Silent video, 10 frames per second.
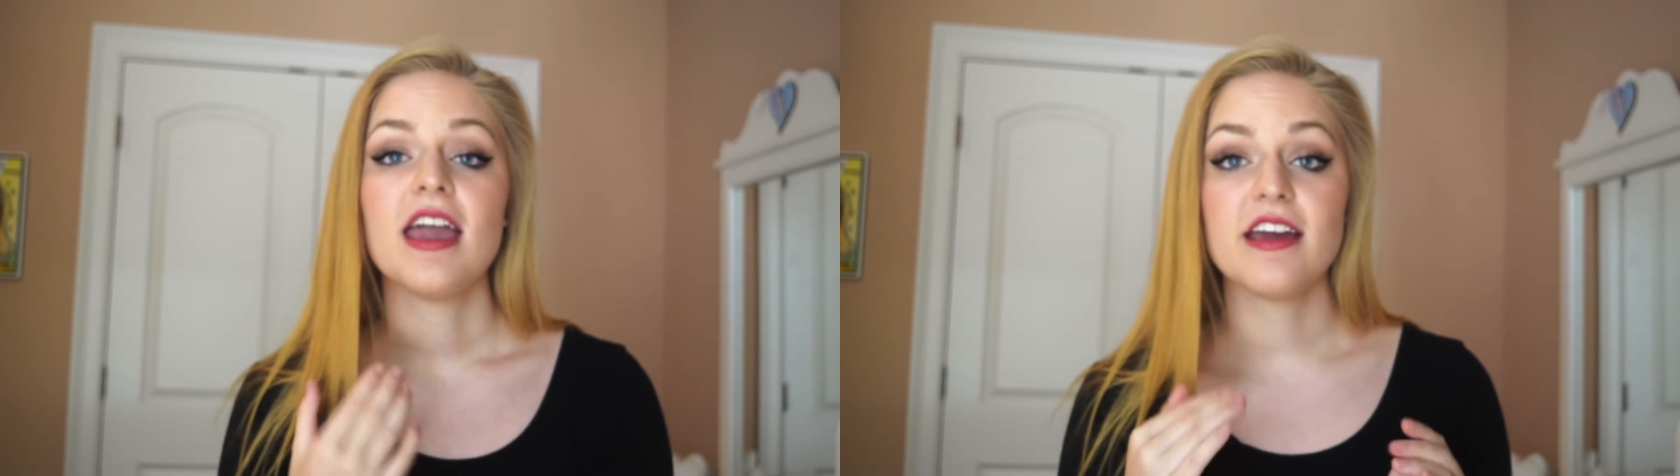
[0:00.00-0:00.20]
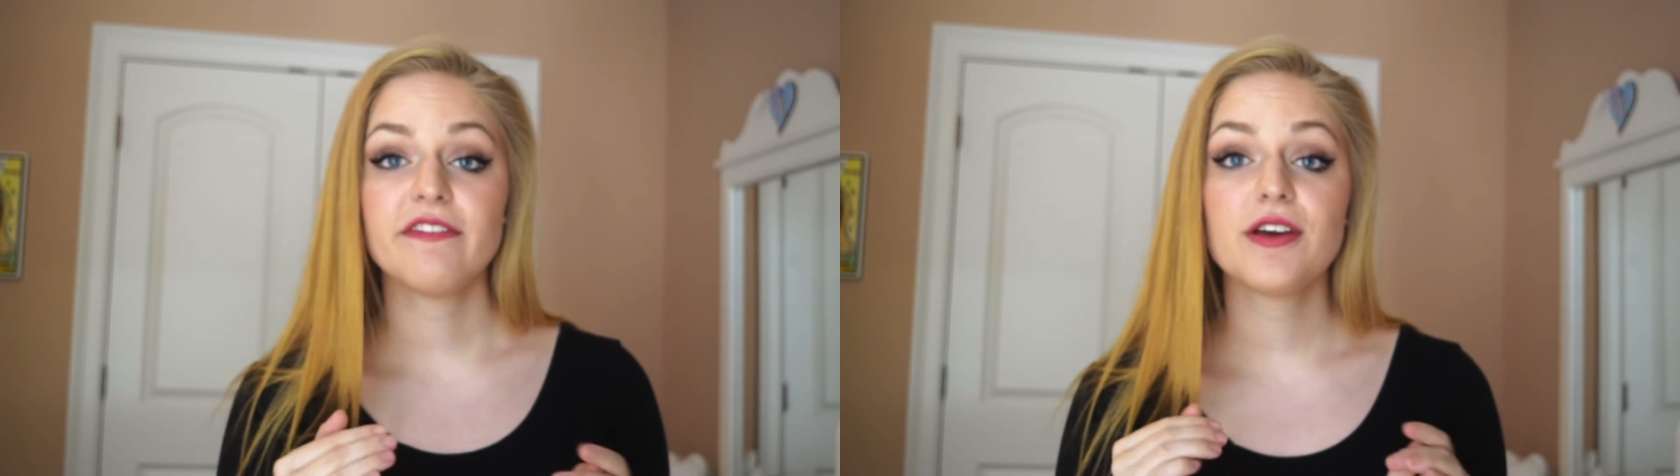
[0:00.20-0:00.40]

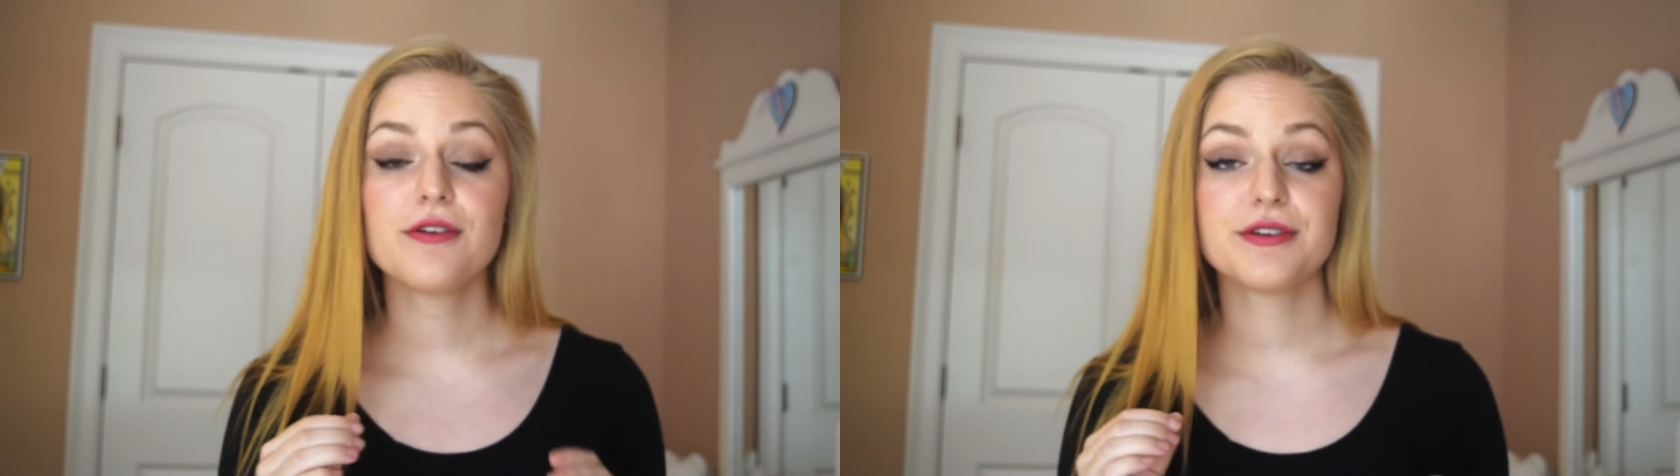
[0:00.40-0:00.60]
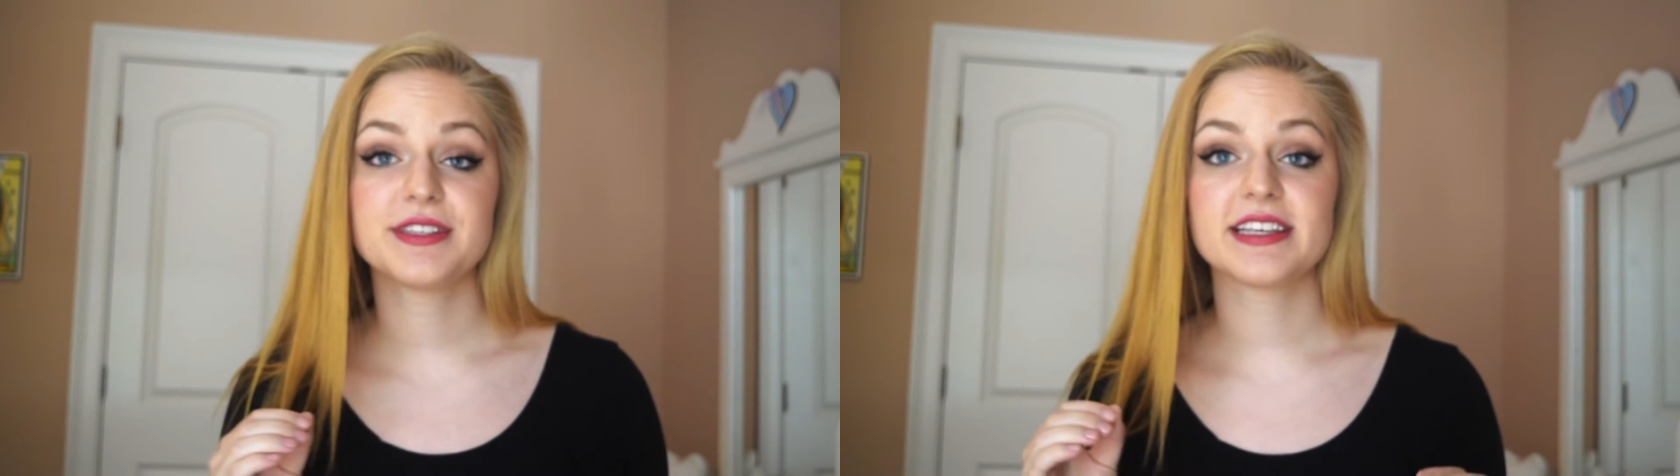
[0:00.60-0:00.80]
if you
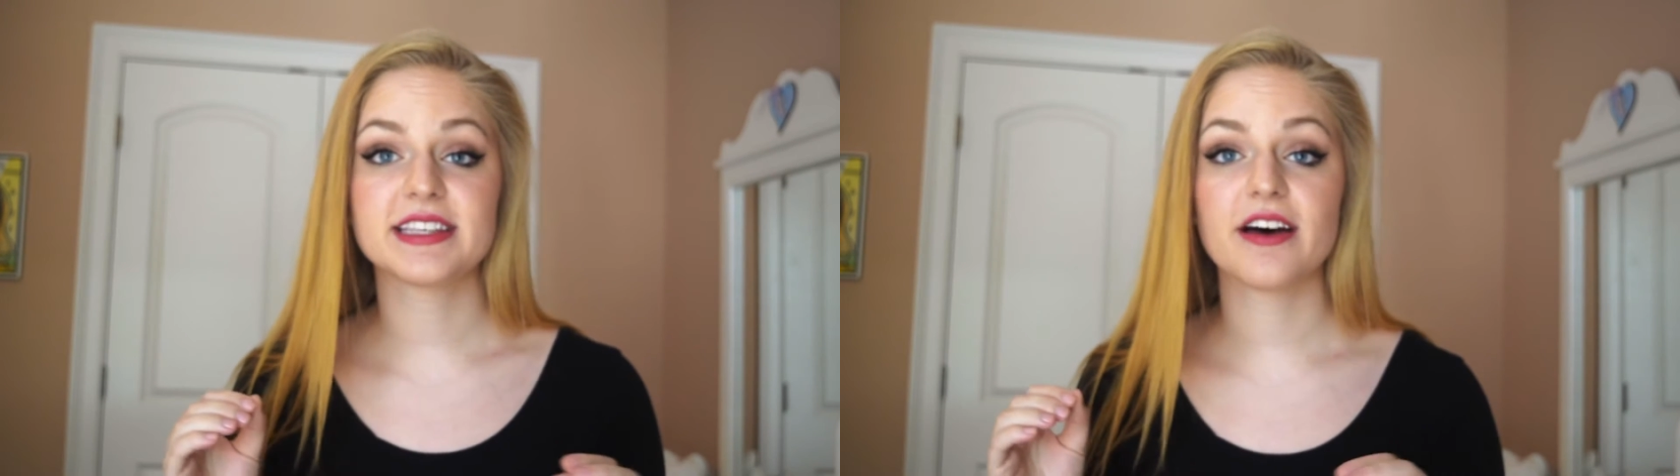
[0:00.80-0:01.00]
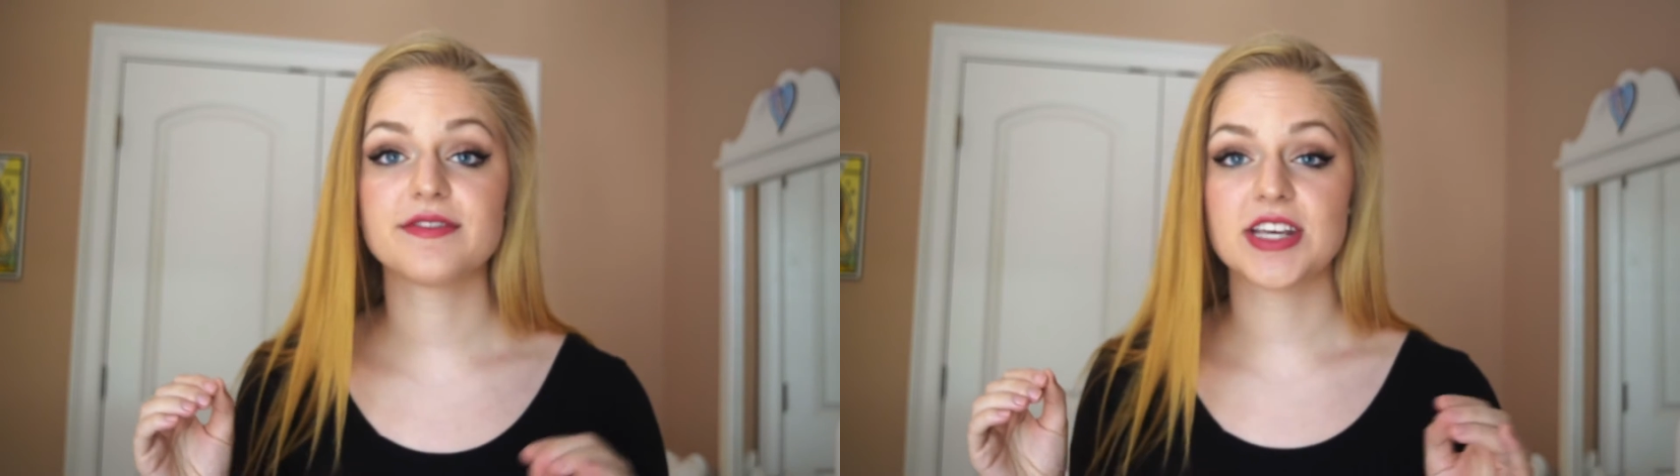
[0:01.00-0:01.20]
use the
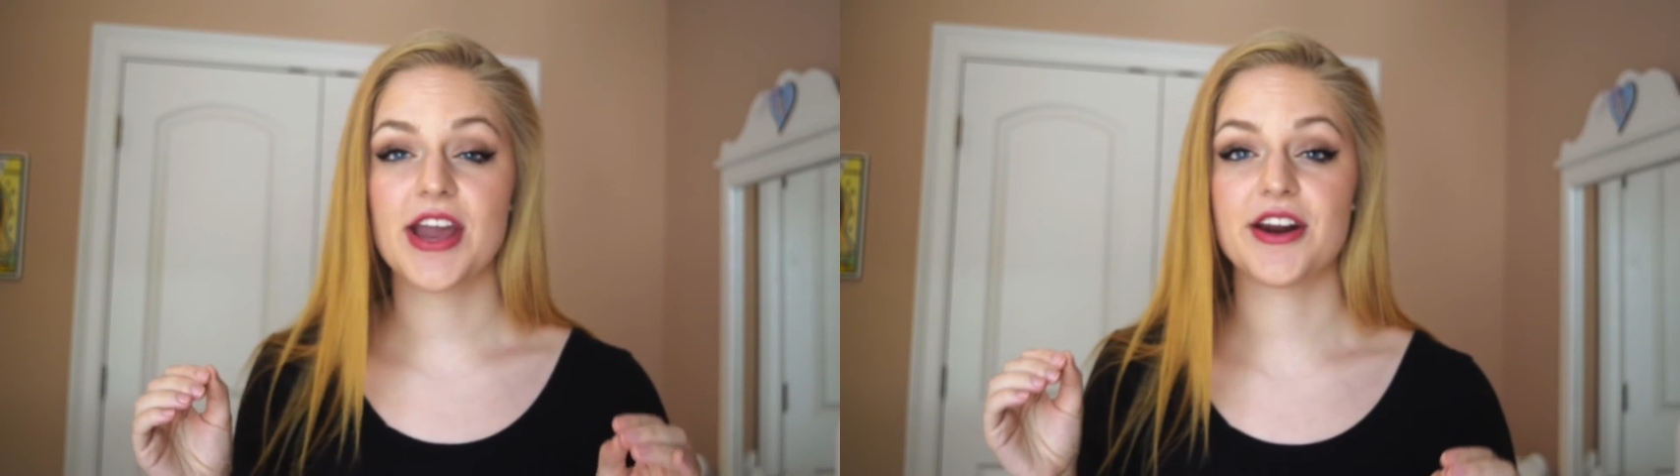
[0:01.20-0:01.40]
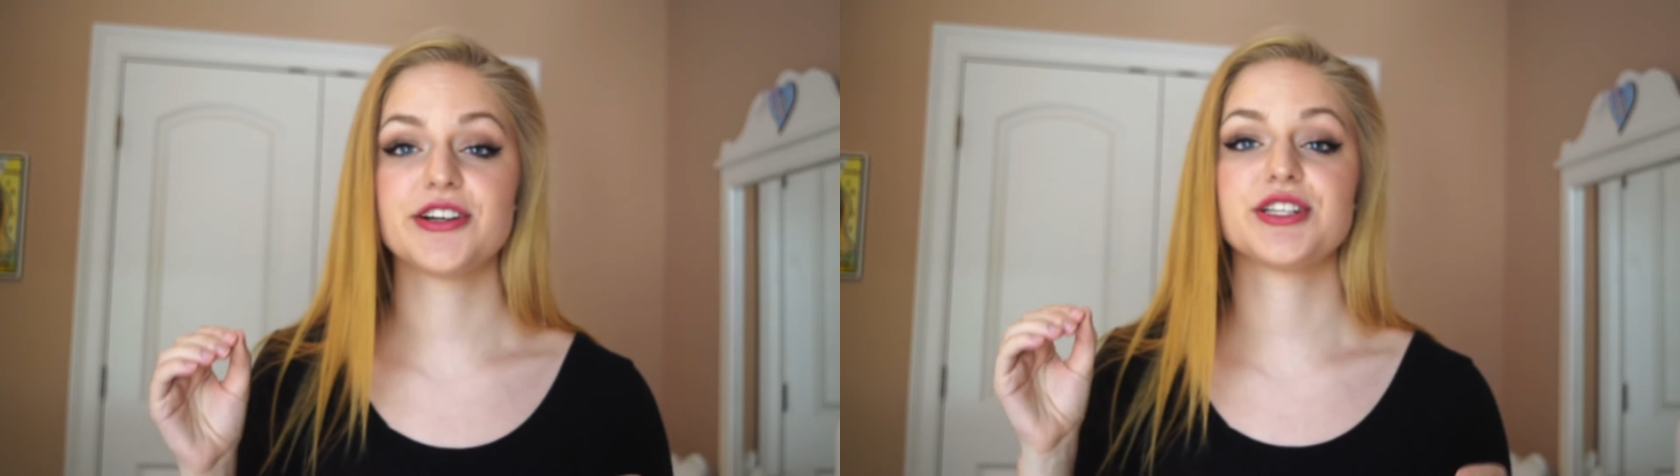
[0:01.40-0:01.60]

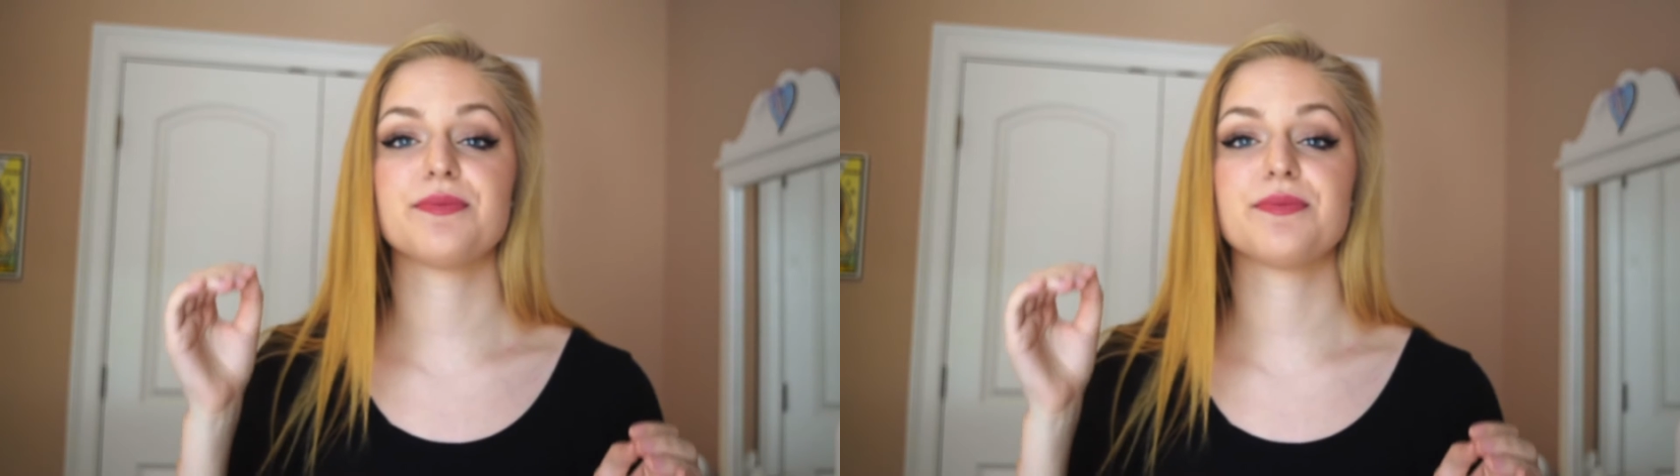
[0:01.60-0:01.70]
self-tanner